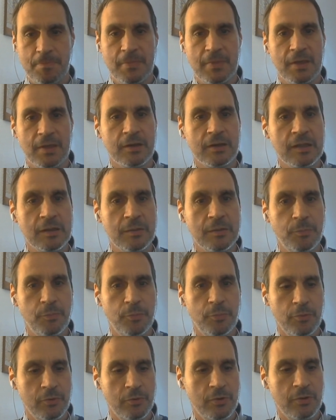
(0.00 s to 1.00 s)
I can
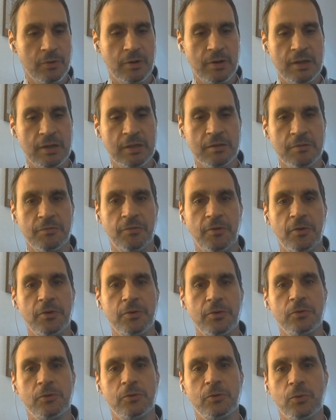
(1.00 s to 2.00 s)
put the link for
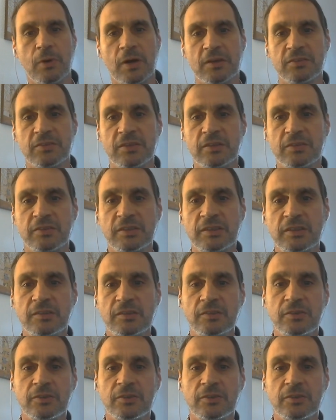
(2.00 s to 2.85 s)
you to access it.